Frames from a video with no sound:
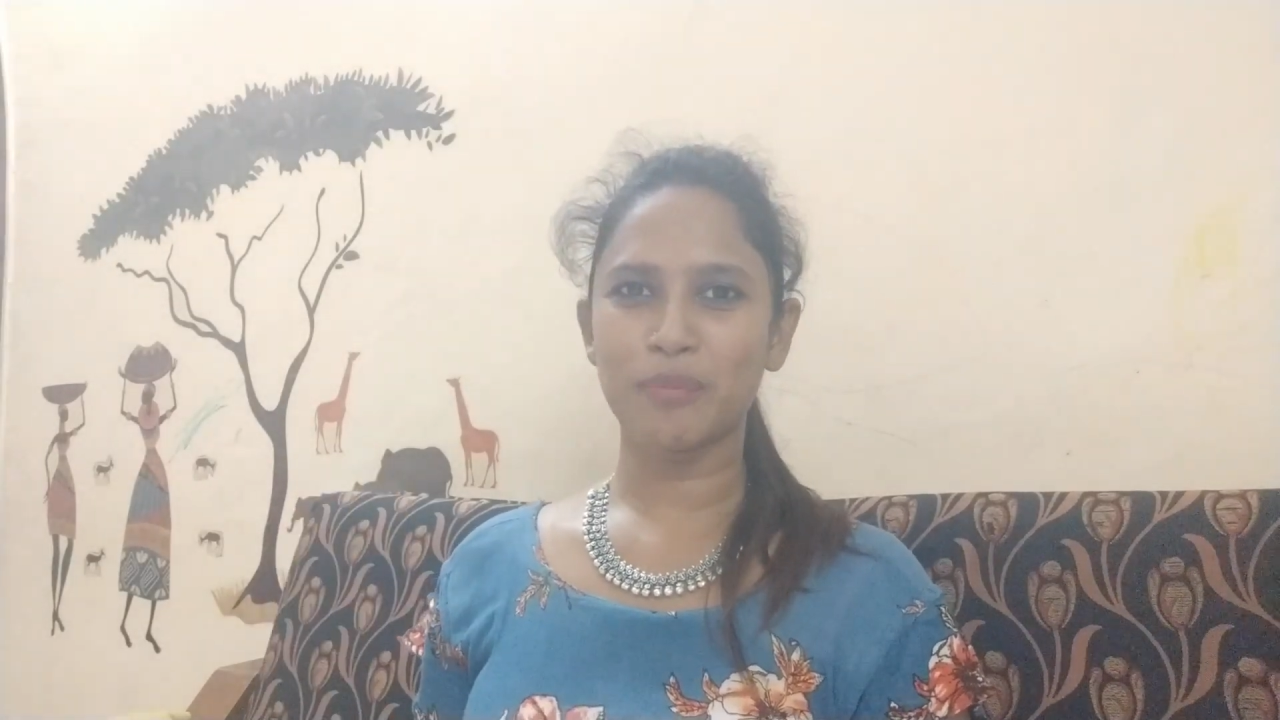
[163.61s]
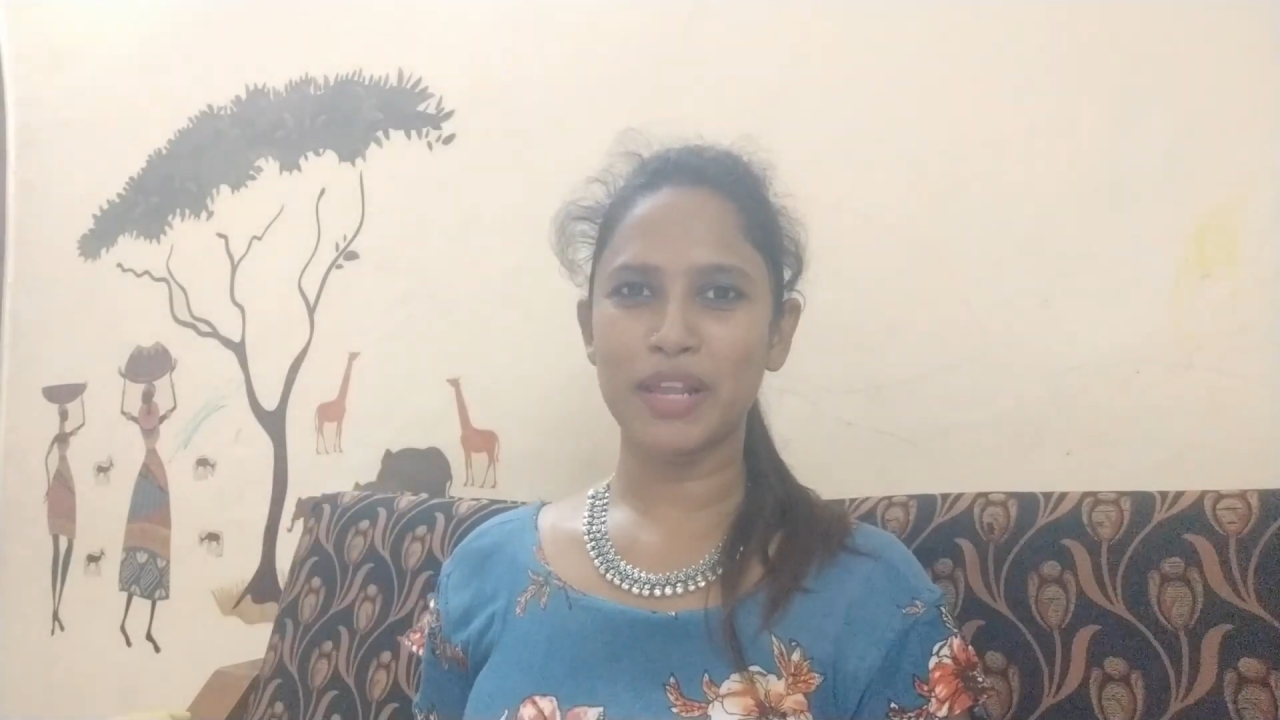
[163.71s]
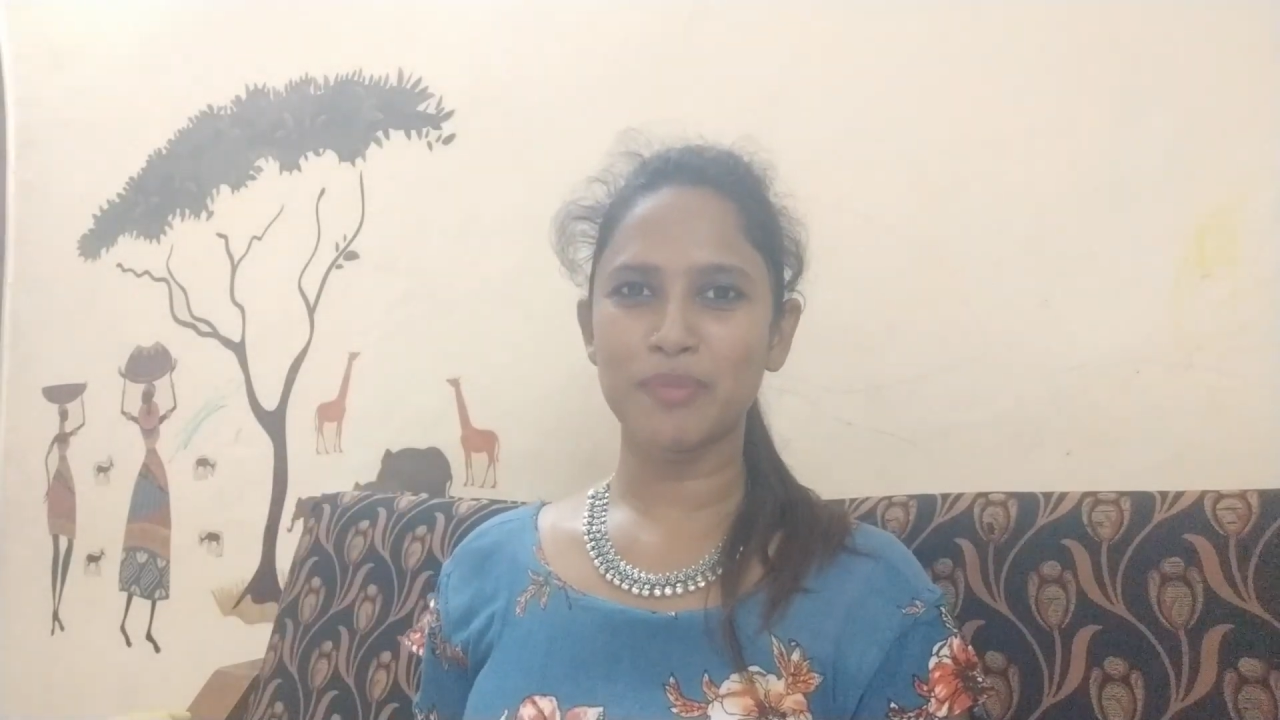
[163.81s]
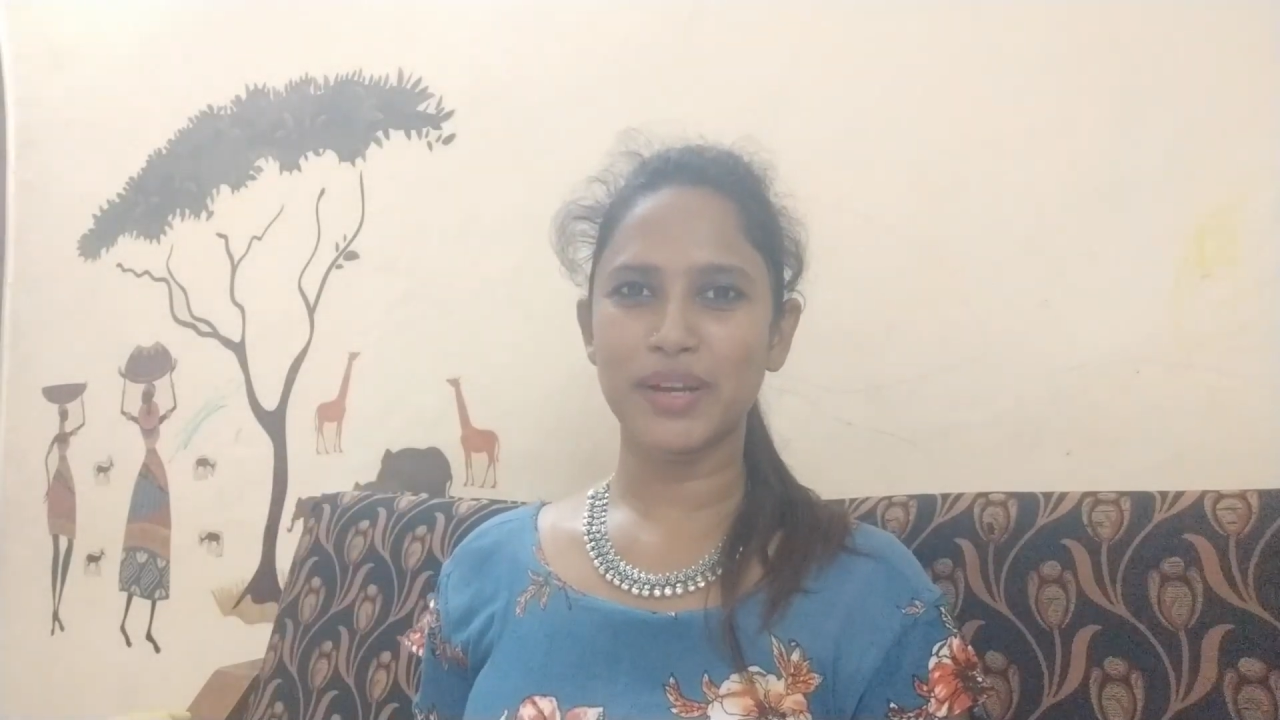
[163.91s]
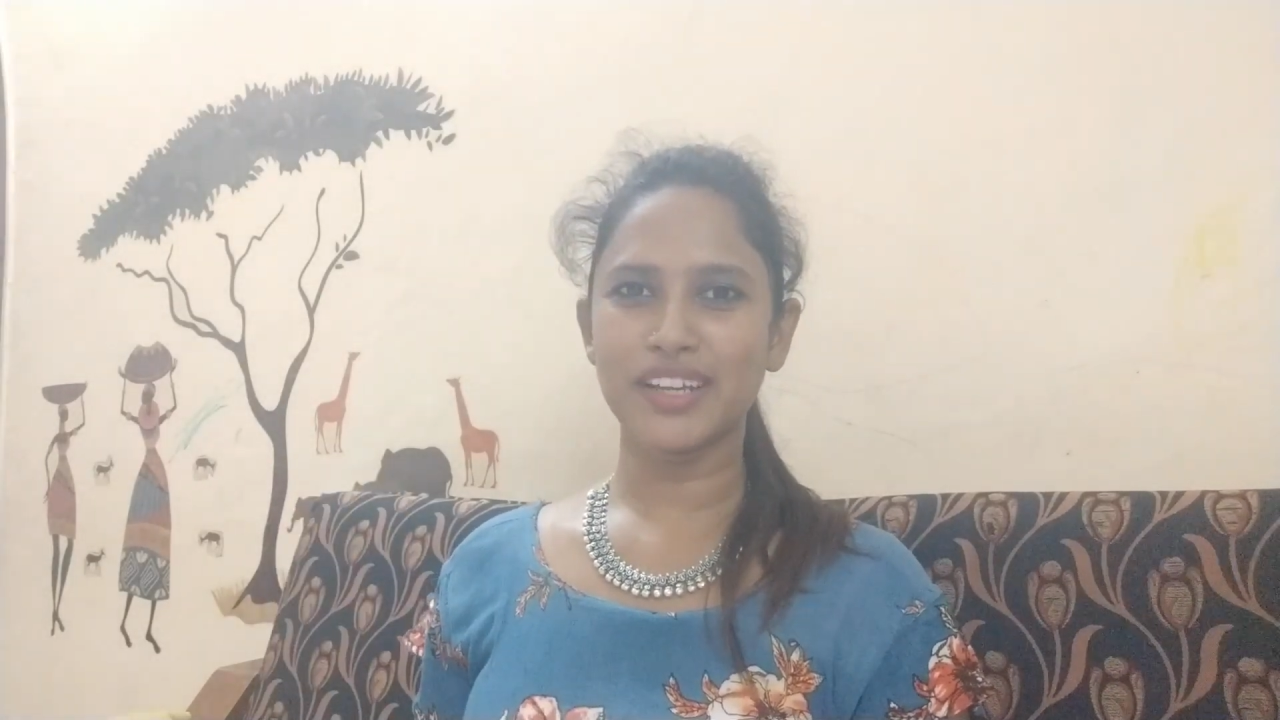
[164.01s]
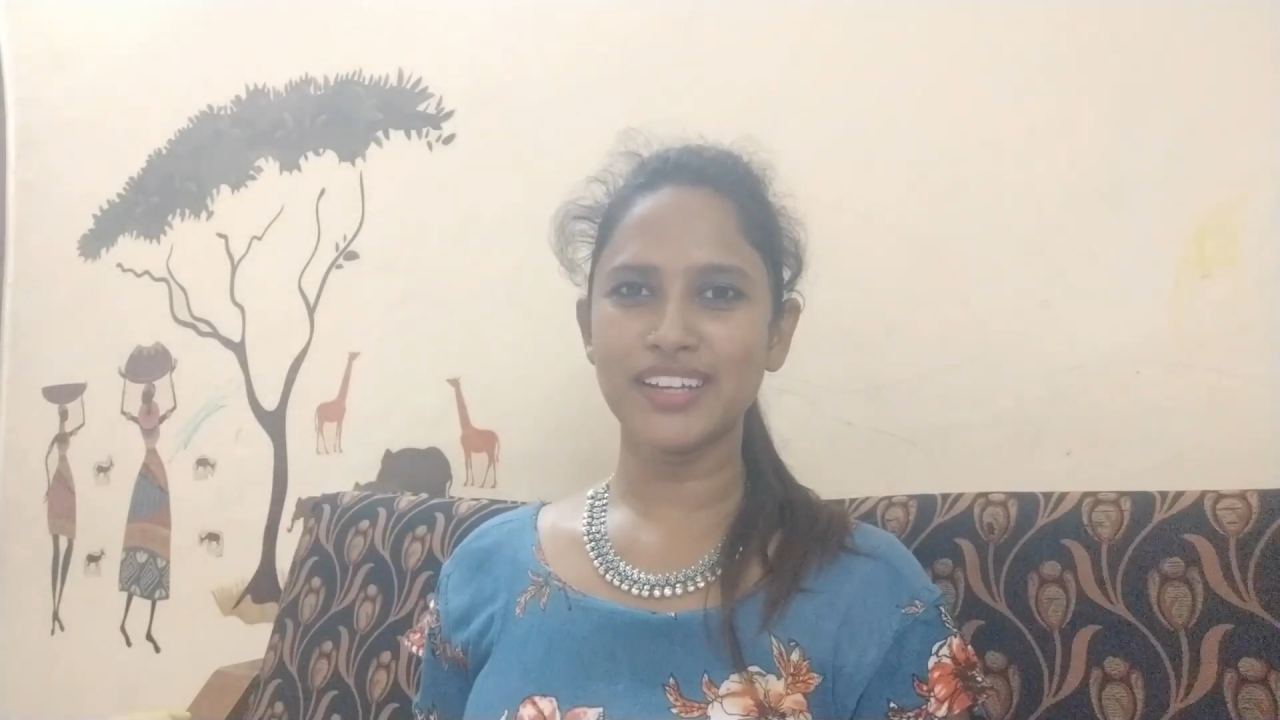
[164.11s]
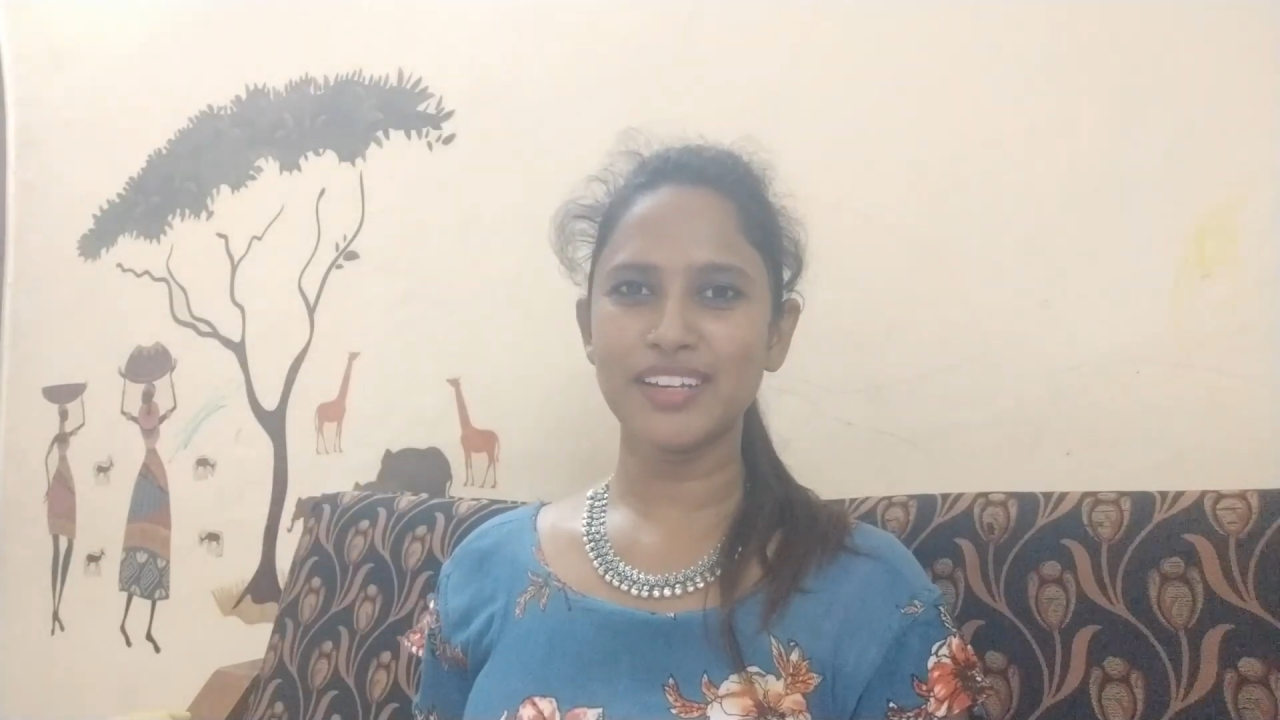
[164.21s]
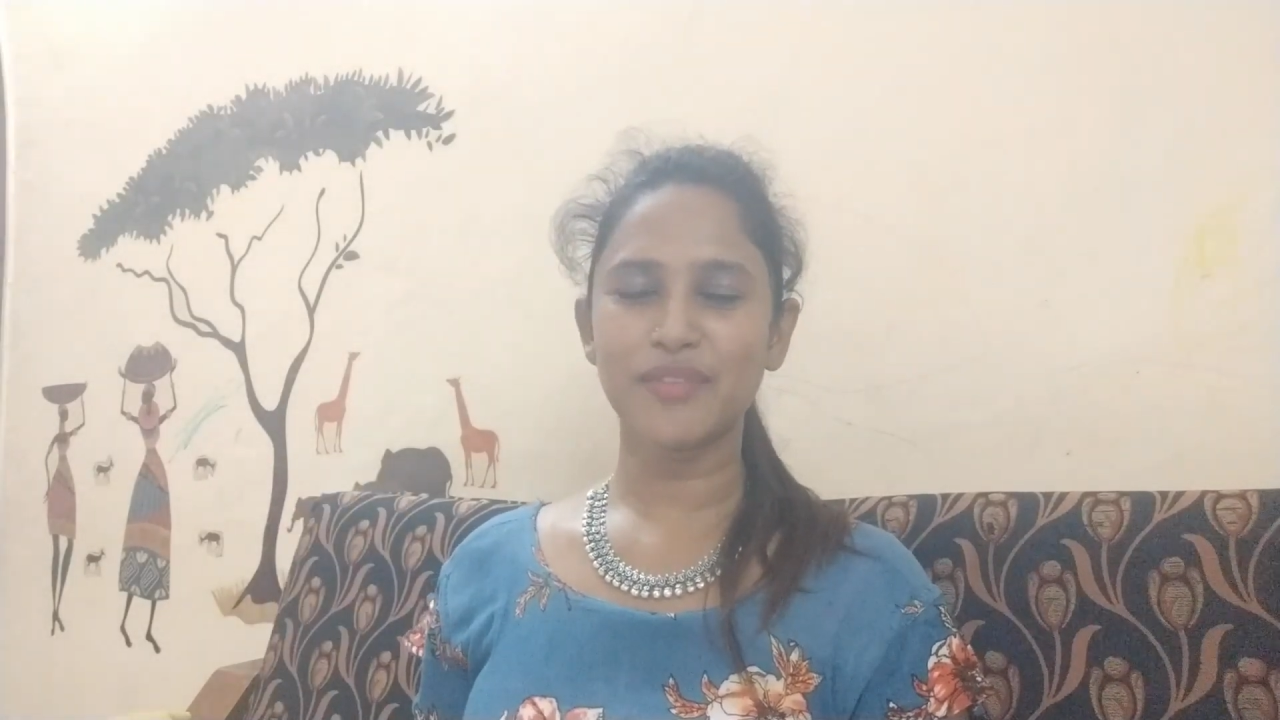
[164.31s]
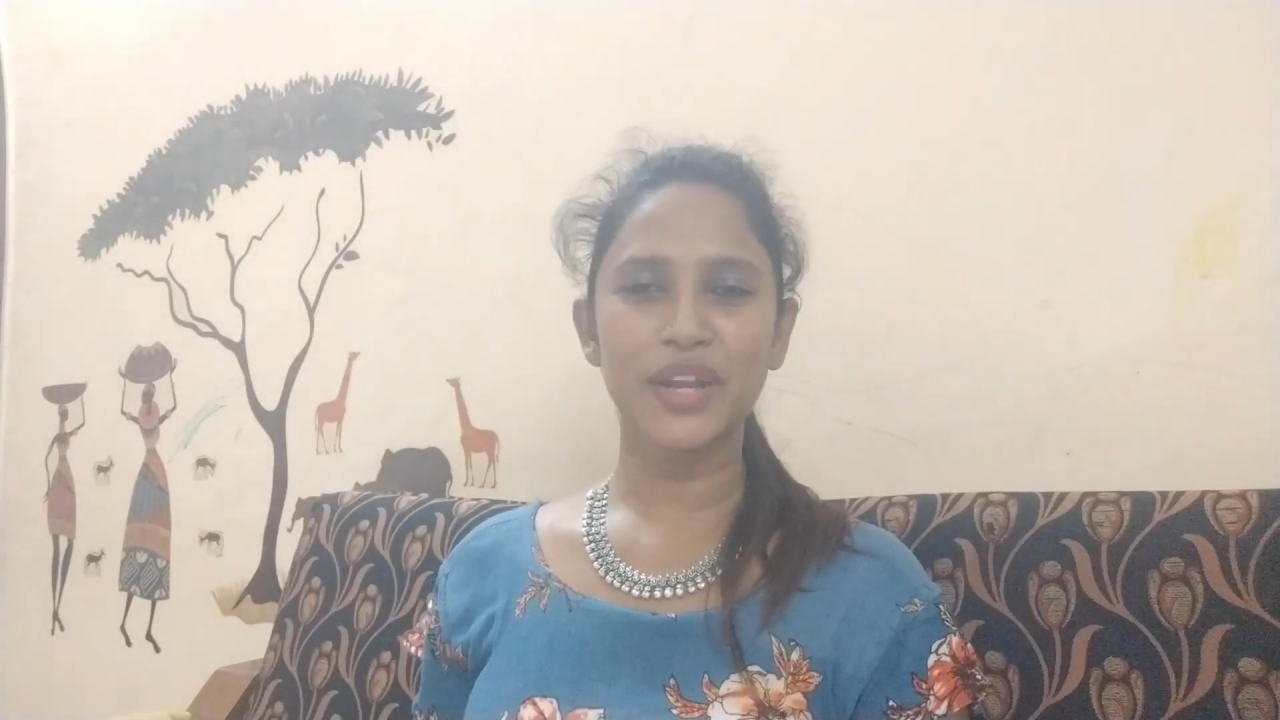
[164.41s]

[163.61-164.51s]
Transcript: bell button.